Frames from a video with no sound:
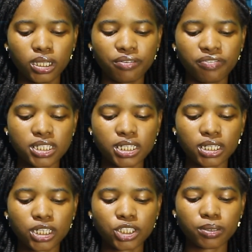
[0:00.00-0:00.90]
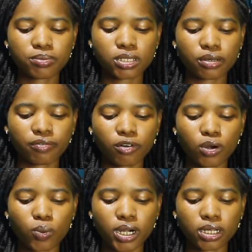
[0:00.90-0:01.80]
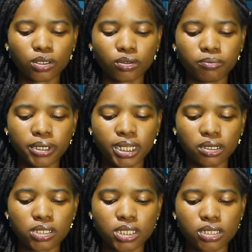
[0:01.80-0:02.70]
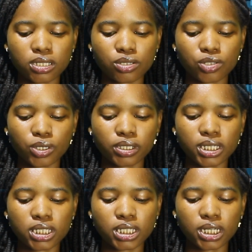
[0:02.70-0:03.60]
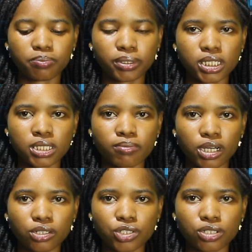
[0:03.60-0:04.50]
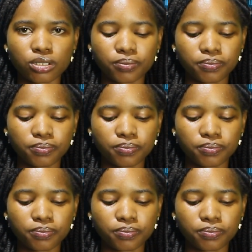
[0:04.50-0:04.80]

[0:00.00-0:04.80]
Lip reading: defeating Egypt 4-1 on penalties in Sunday's third-place match.